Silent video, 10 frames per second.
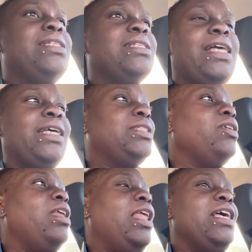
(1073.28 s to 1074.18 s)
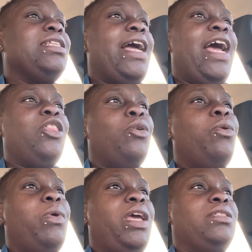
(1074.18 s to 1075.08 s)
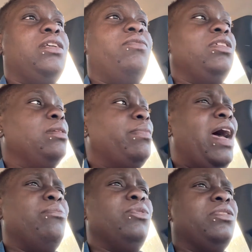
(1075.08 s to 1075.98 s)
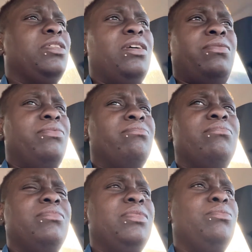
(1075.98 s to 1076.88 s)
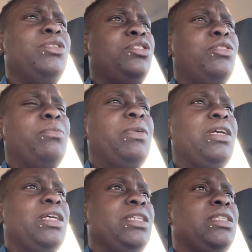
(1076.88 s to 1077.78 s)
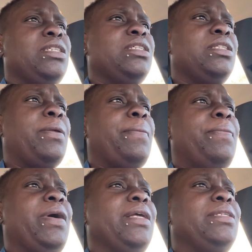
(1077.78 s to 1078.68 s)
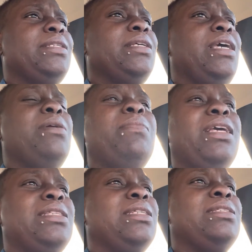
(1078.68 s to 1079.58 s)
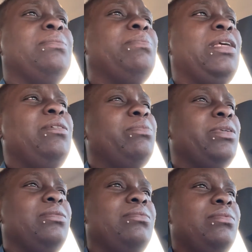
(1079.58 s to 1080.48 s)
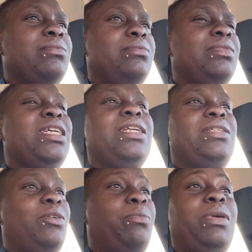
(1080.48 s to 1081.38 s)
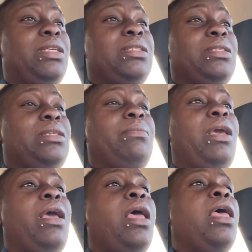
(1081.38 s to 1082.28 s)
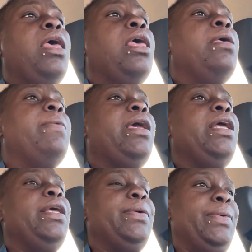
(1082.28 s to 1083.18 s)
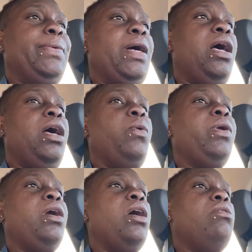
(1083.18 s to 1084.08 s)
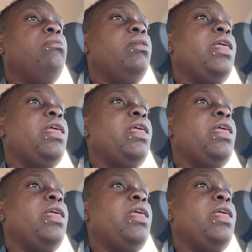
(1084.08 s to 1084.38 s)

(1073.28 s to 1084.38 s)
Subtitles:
Like still a lot. It's like I throw away stuff just to buy more stuff, which don't make any sense, but it makes sense to me. But then it don't make sense to me. But anywho, we are on